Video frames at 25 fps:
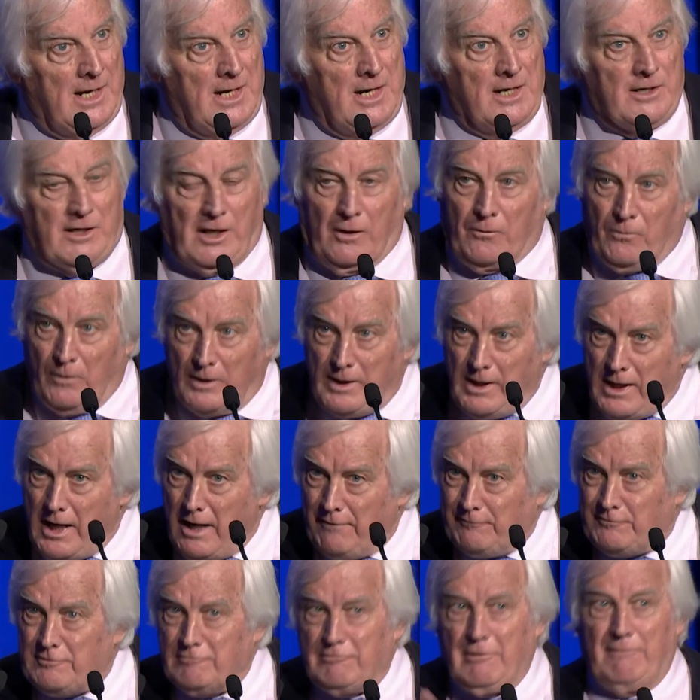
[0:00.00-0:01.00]
So we
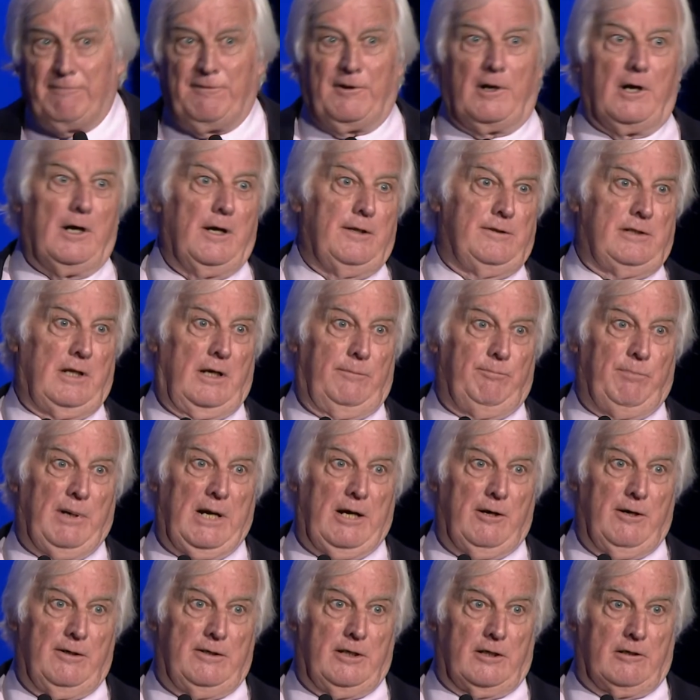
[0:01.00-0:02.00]
have to revise that
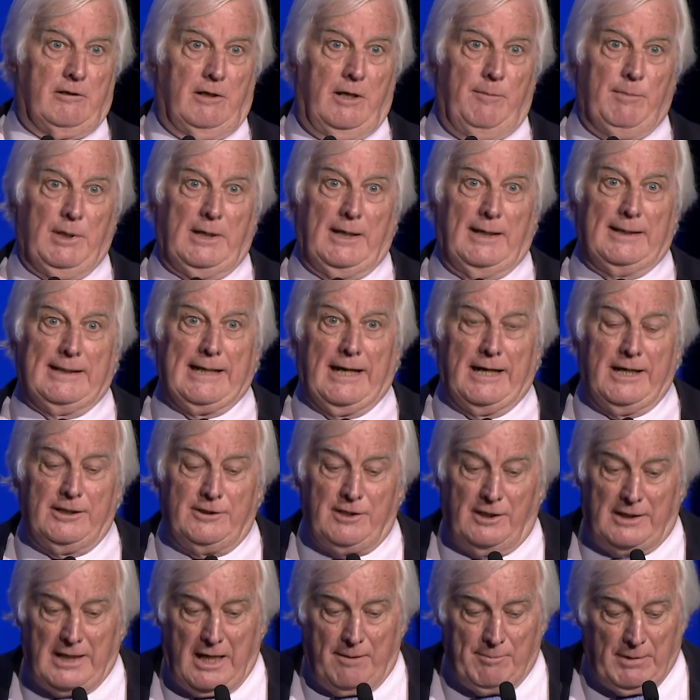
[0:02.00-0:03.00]
Paris Agreement and go to
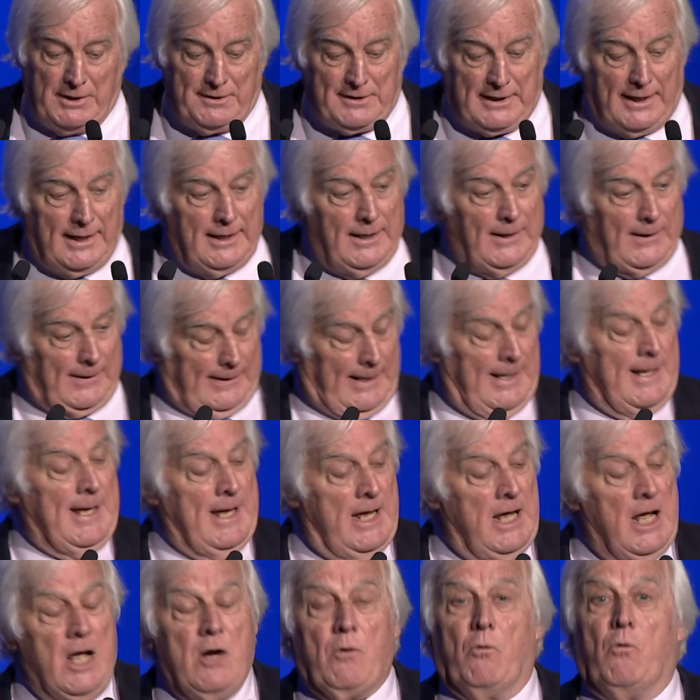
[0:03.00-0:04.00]
them and say, look,
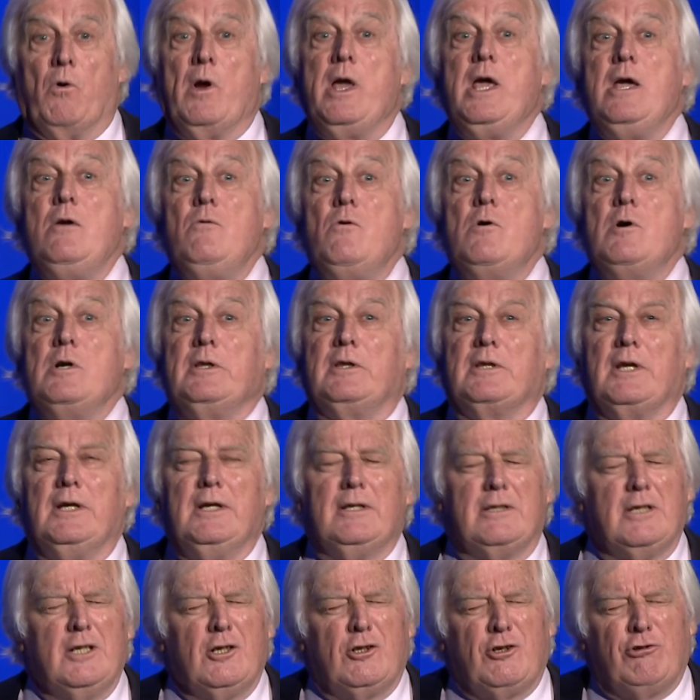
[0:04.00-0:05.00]
we want
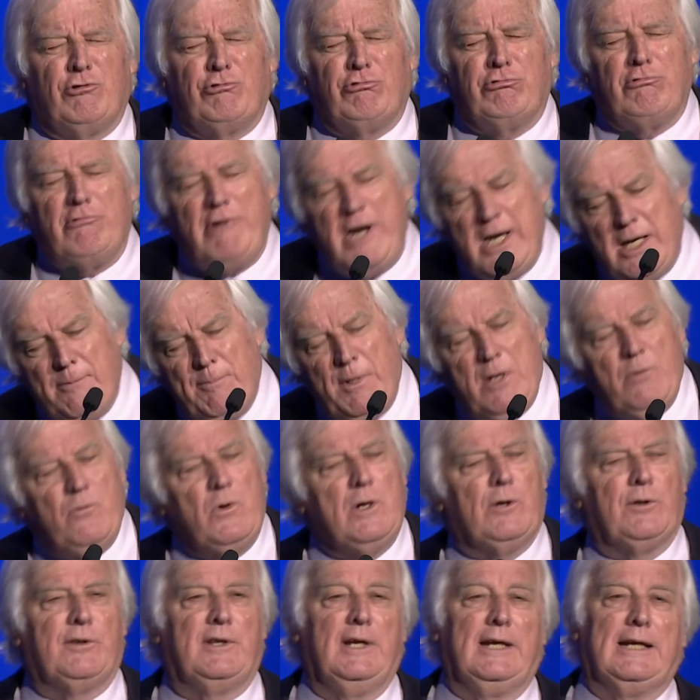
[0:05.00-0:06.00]
these incredibly
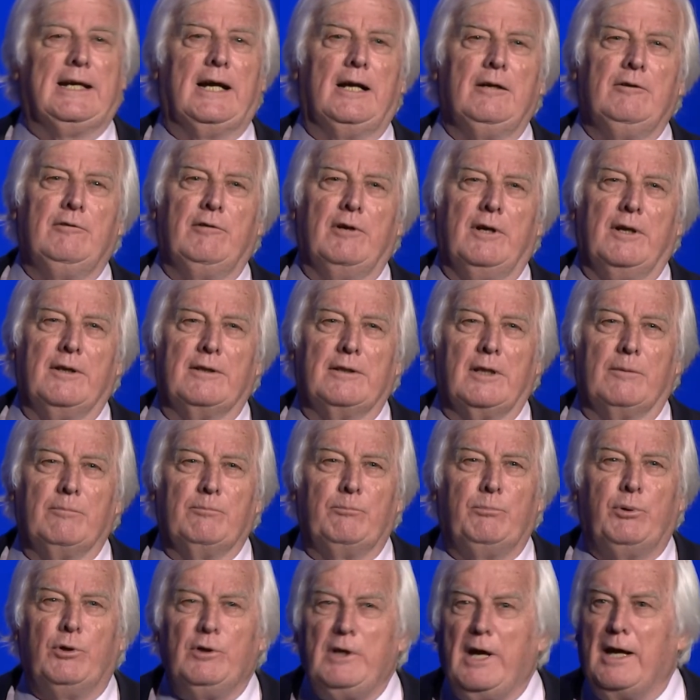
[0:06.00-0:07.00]
wealthy countries that
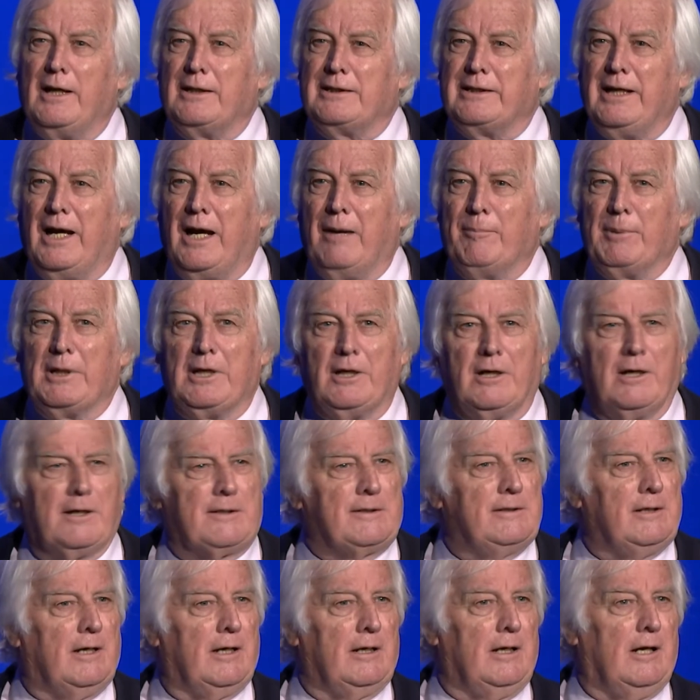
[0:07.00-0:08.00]
put out carbon
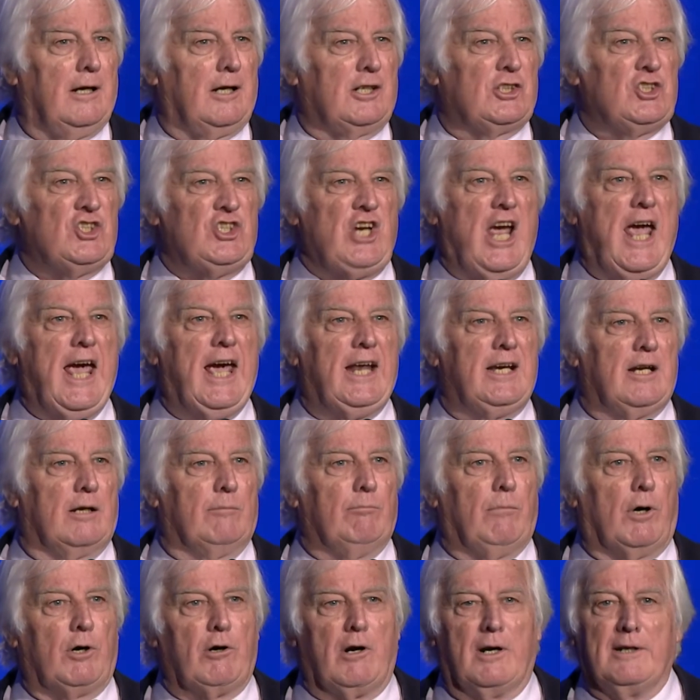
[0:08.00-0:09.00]
dioxide like Chad and
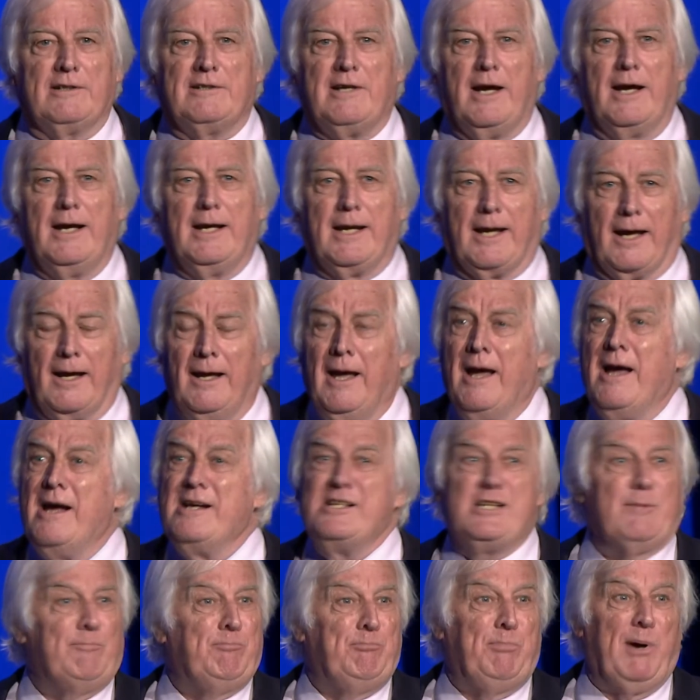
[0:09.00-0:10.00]
Mauritania
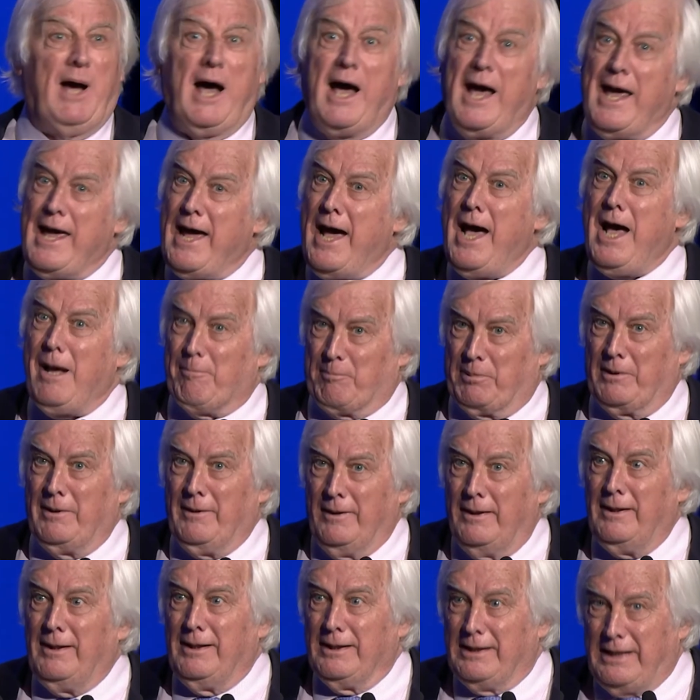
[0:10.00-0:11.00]
to pay up,
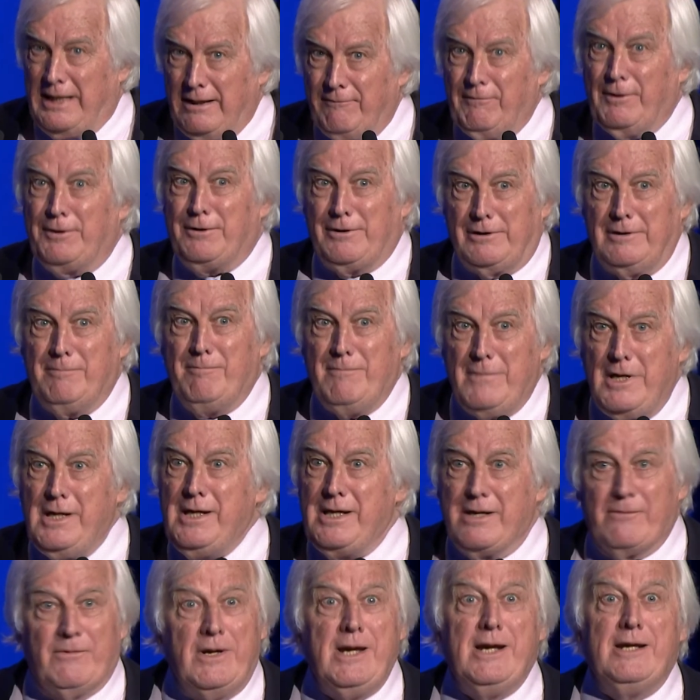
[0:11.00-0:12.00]
give us some money,
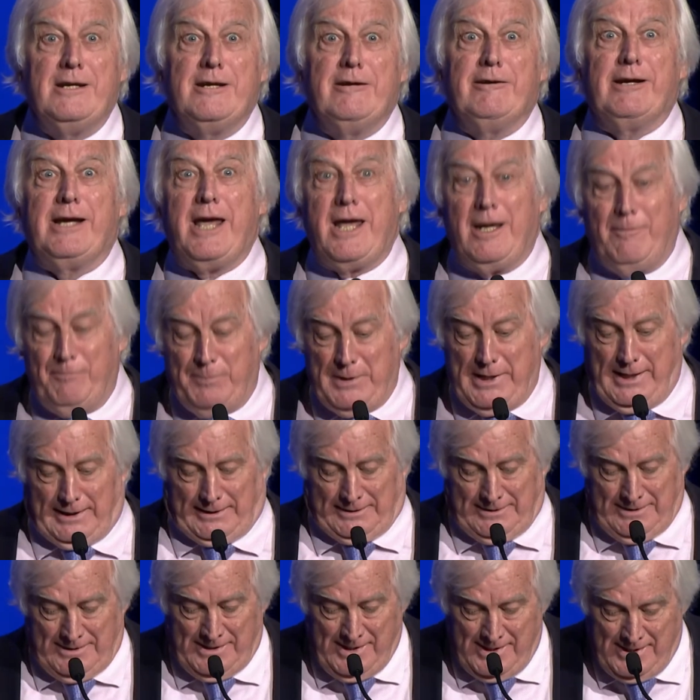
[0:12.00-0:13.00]
we're doing our bit.
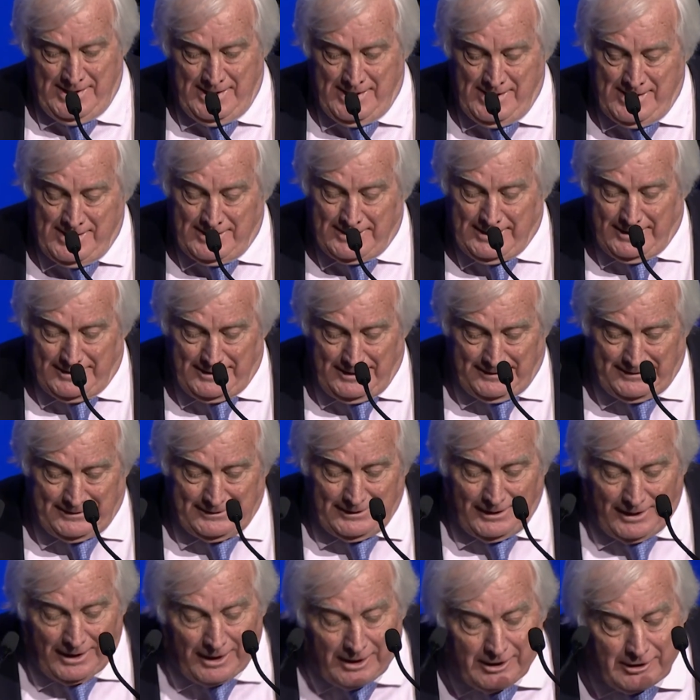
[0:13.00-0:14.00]
So this
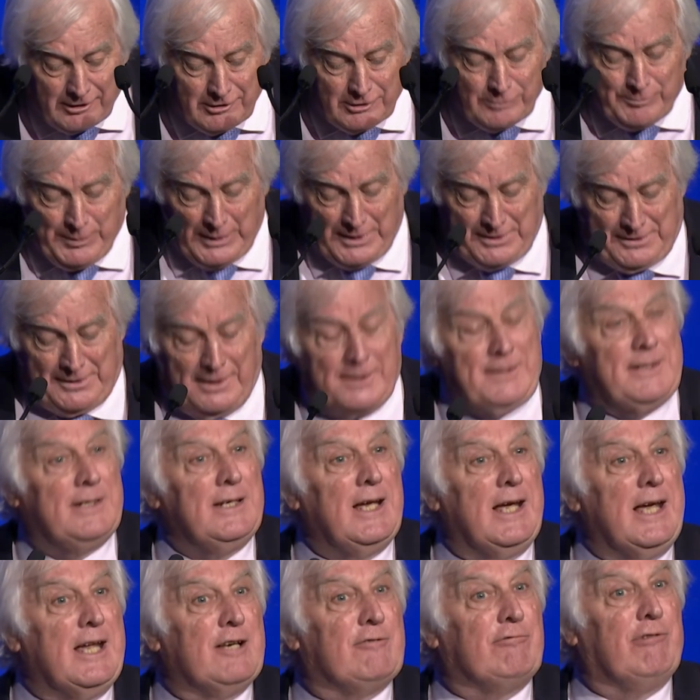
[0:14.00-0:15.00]
whole business
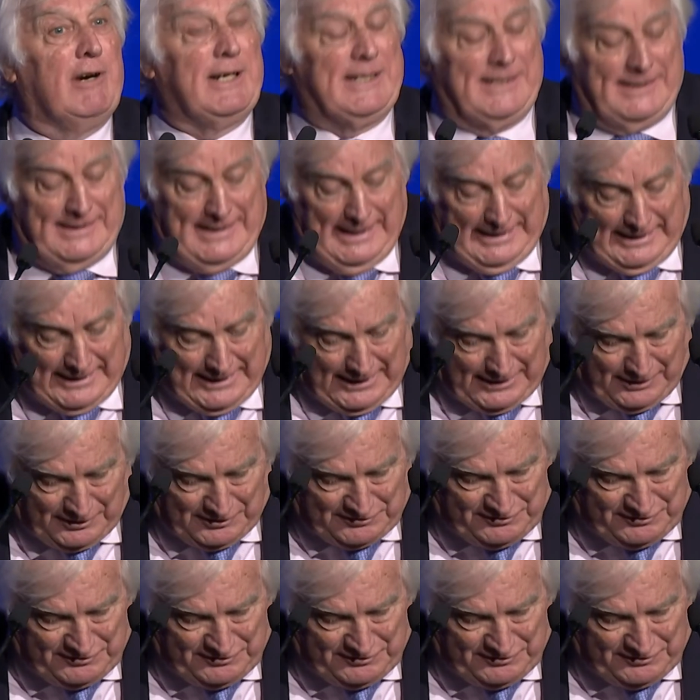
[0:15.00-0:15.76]
is ridiculous.